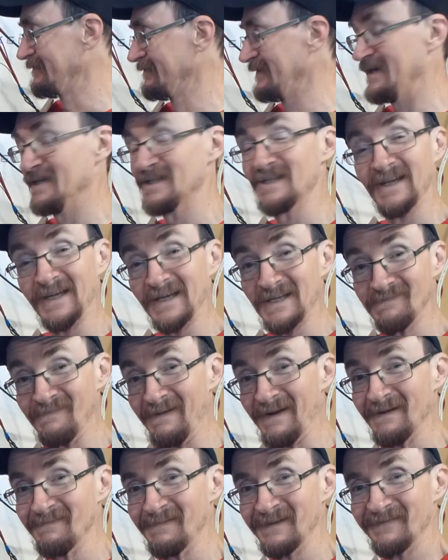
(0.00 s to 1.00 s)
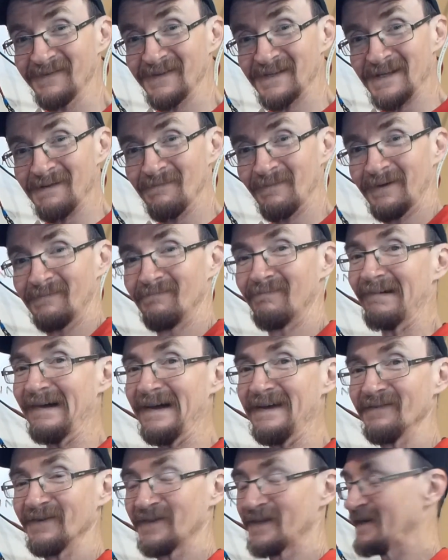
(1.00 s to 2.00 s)
There's an experiment for someone
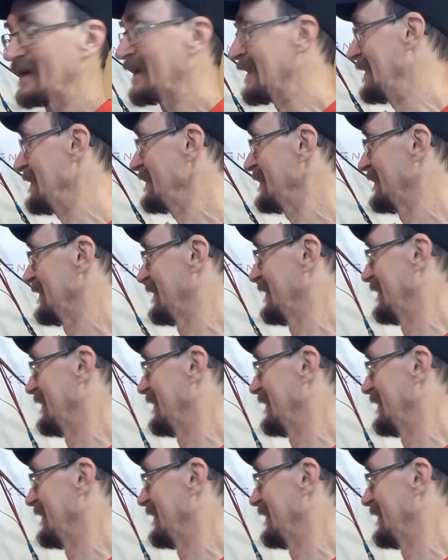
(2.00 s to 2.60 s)
braver than I.